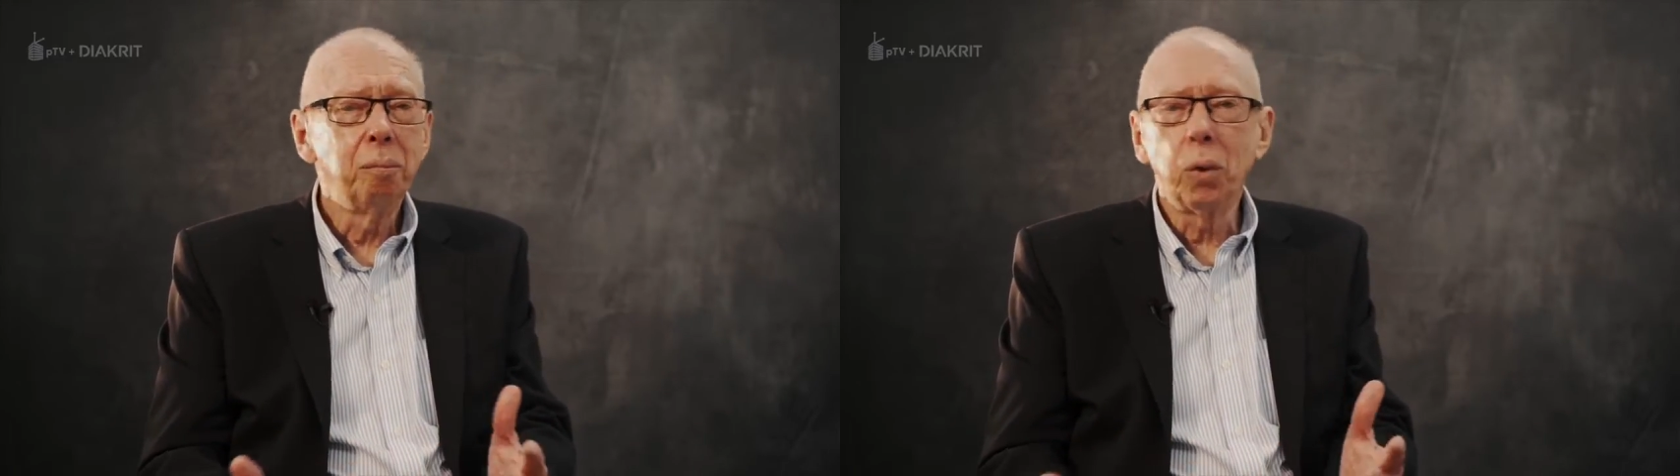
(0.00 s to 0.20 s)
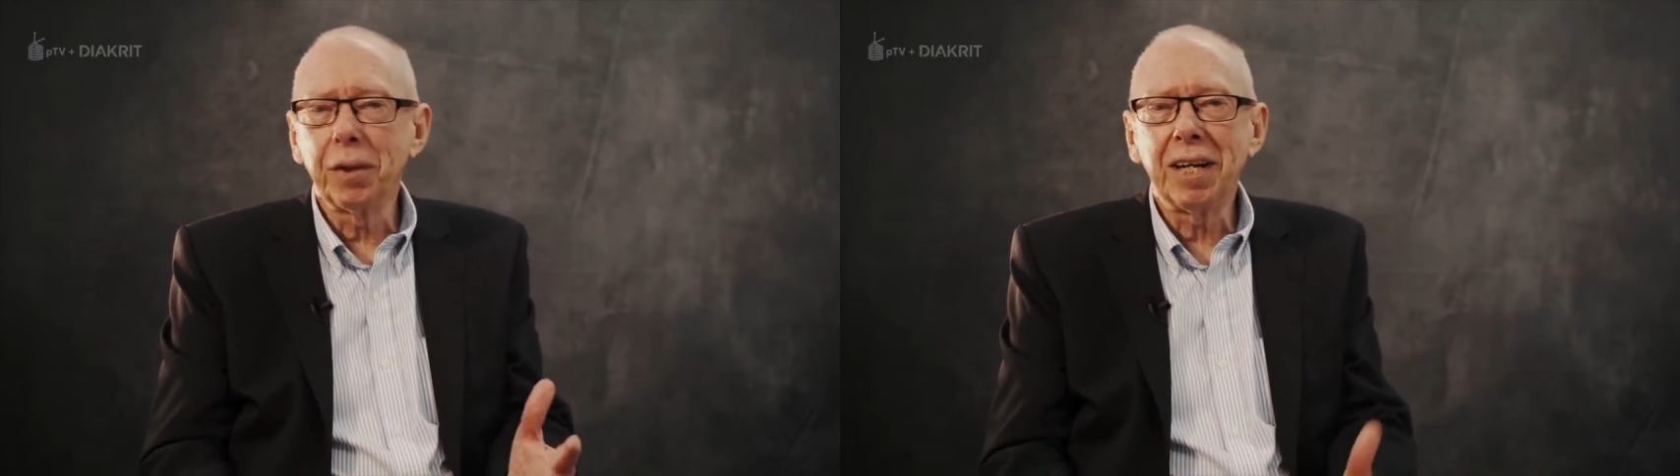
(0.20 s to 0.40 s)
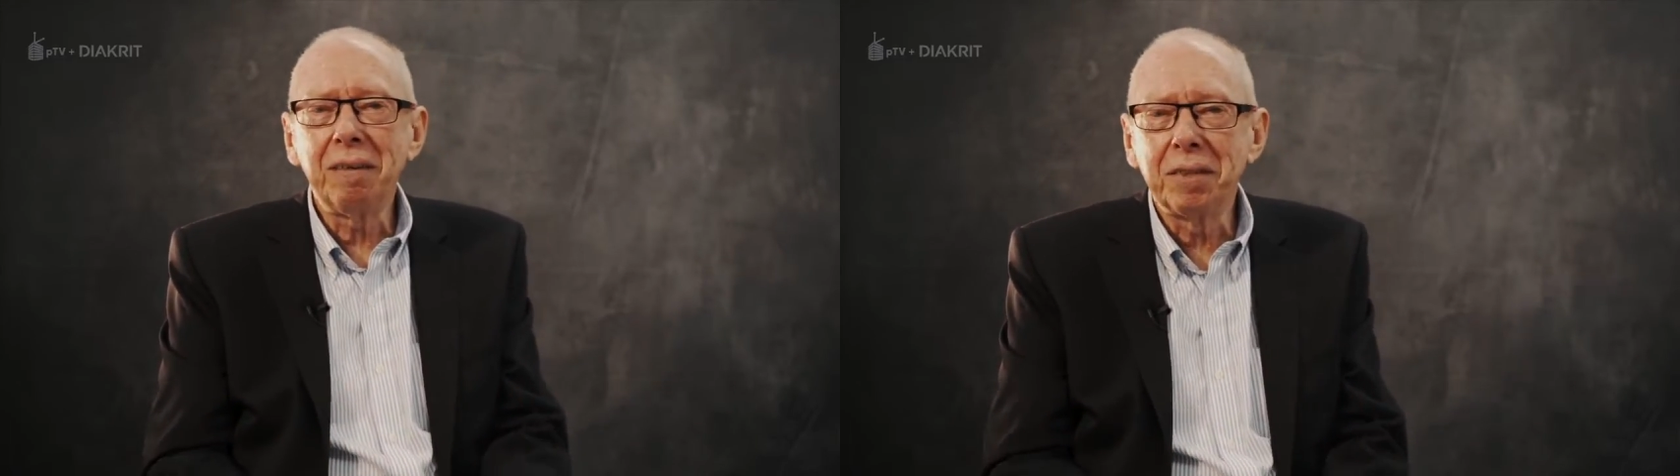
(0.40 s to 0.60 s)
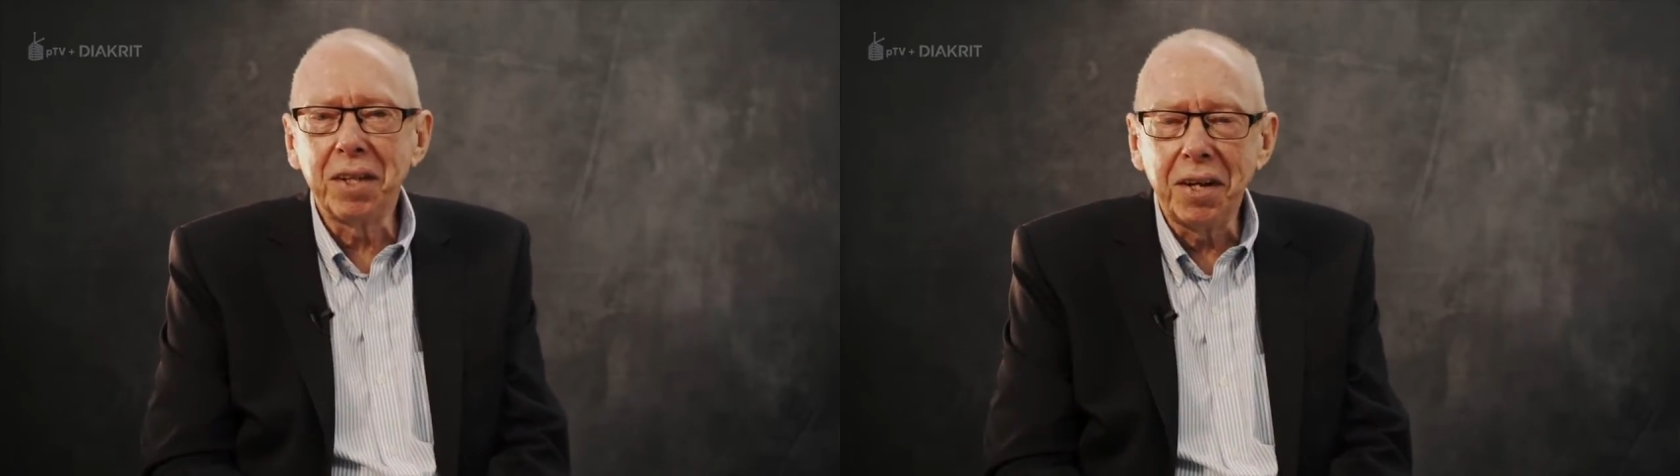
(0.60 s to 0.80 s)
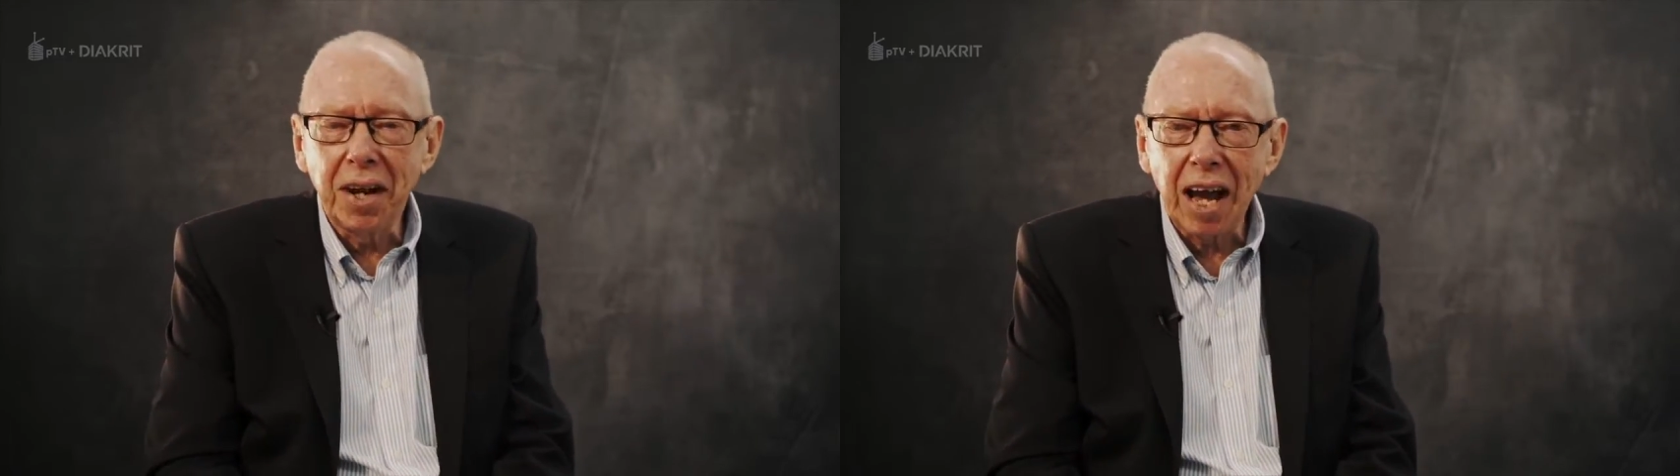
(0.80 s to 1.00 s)
more than even
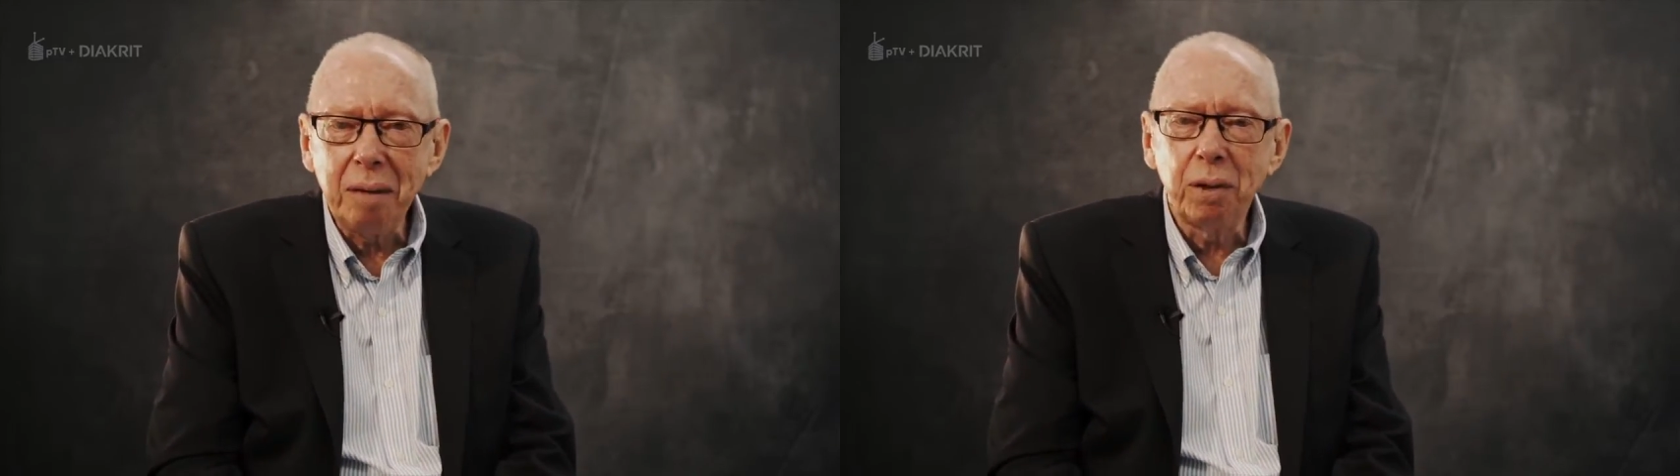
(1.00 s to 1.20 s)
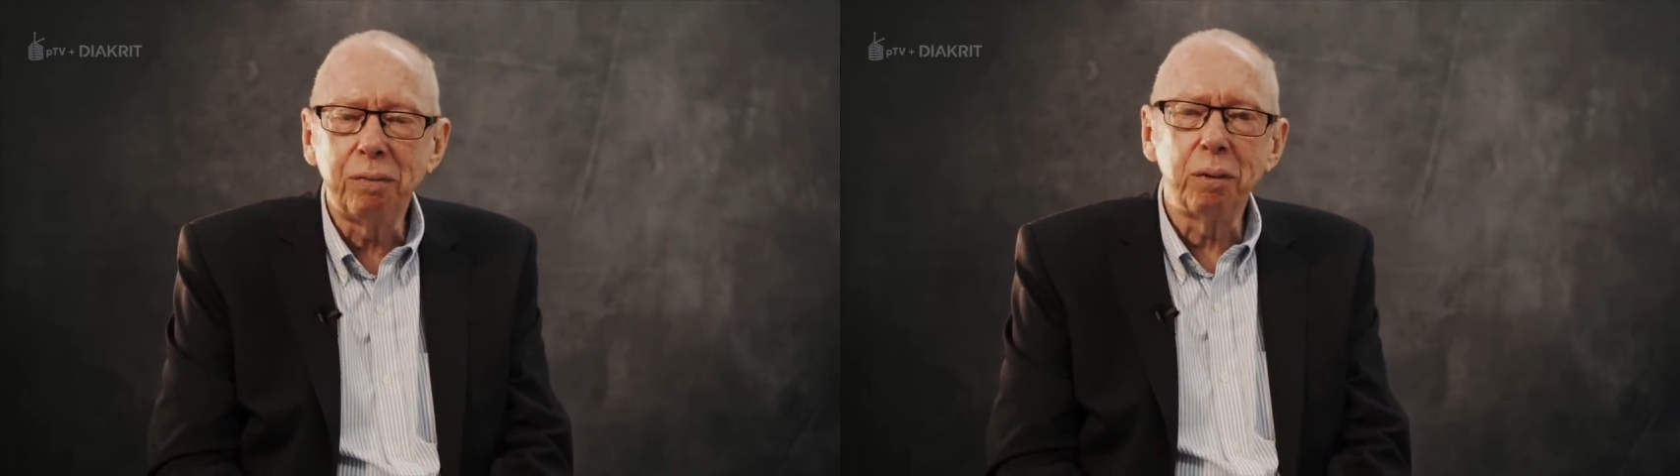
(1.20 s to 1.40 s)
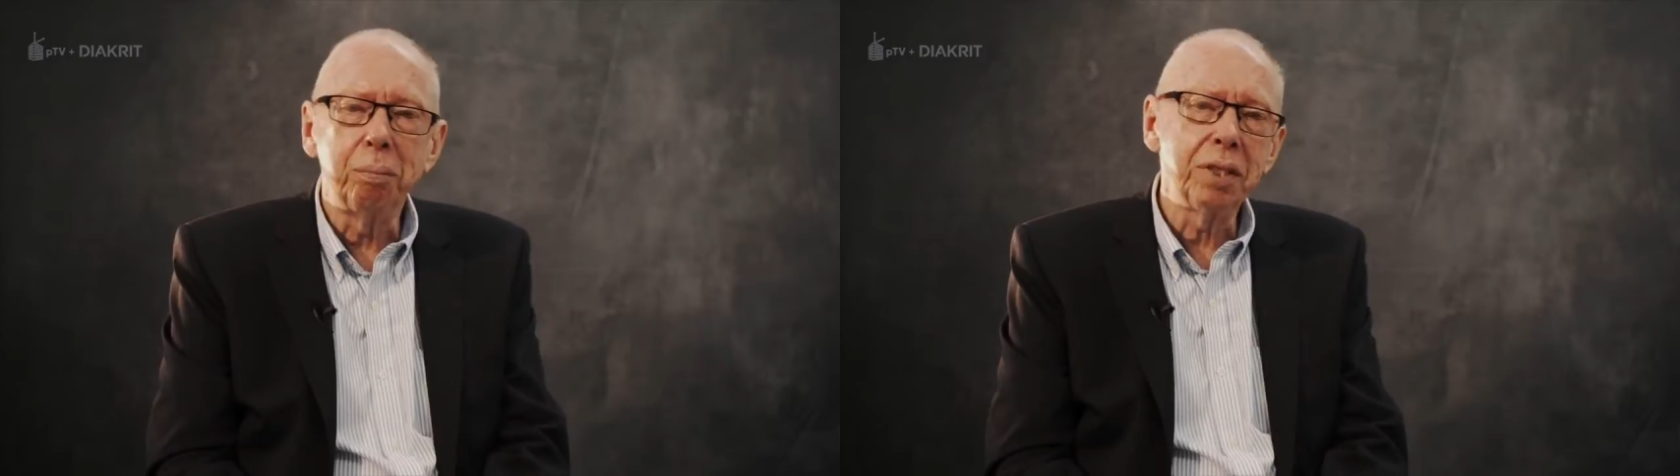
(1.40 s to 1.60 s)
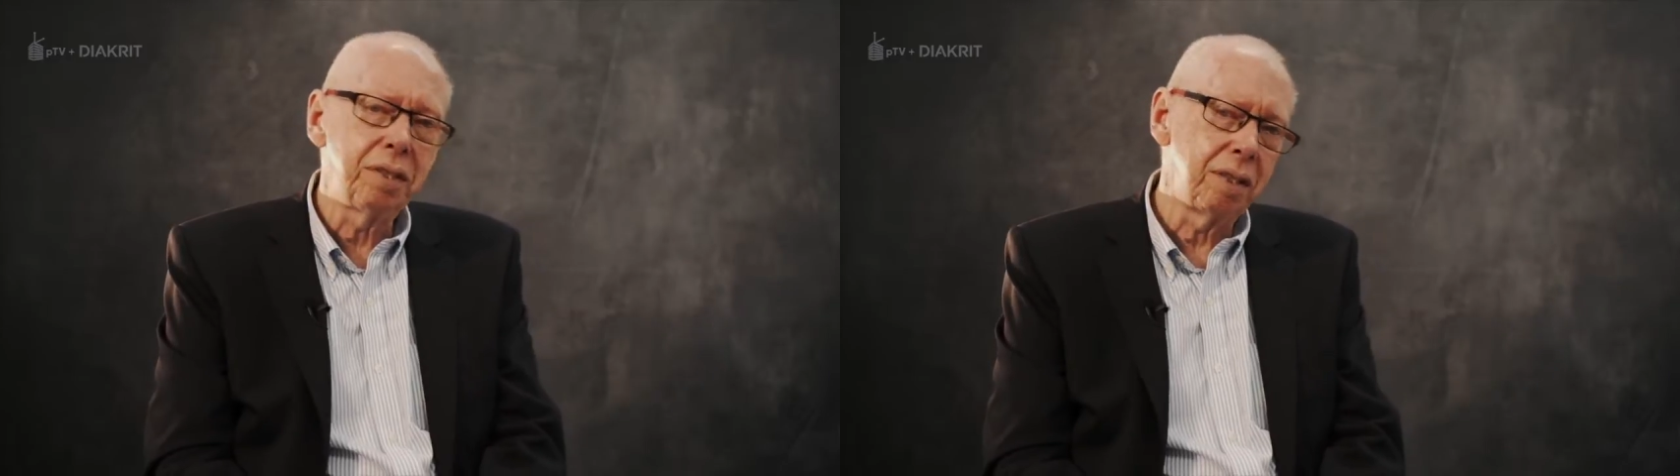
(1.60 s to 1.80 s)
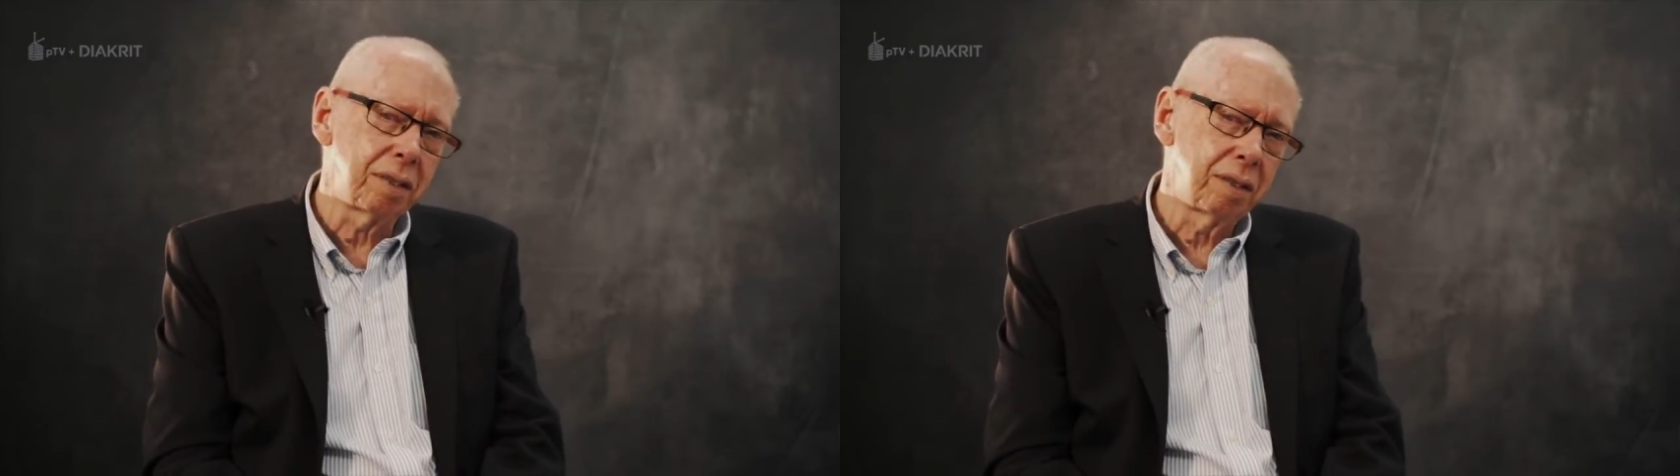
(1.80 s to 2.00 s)
the name of your
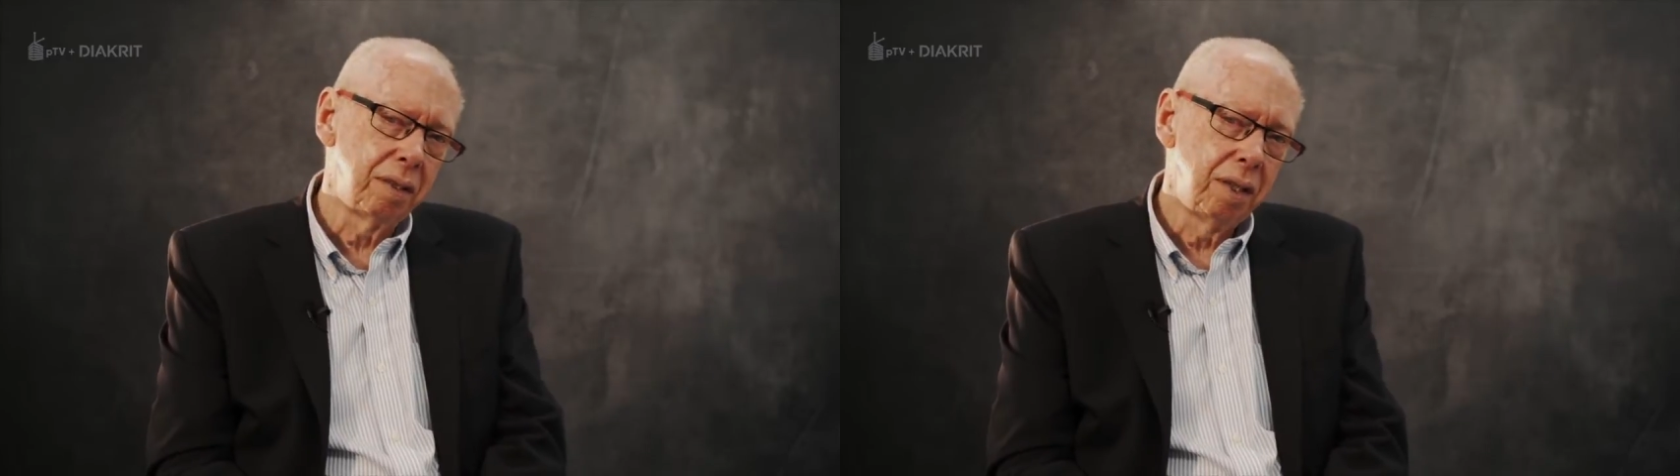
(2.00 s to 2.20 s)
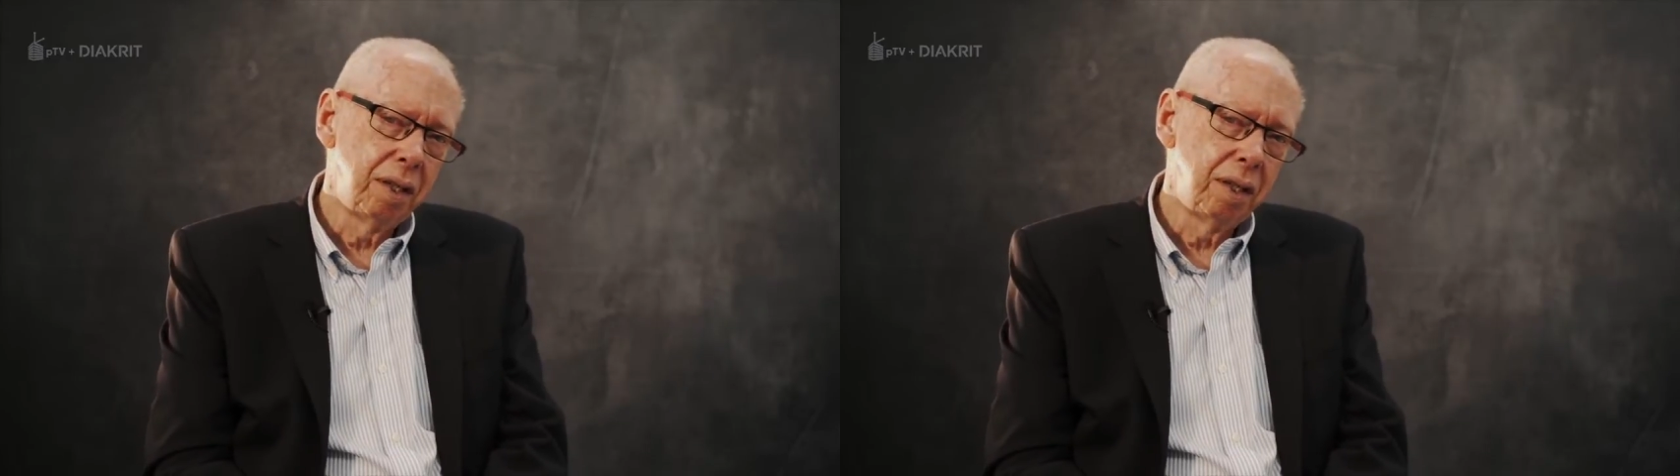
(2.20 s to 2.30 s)
business.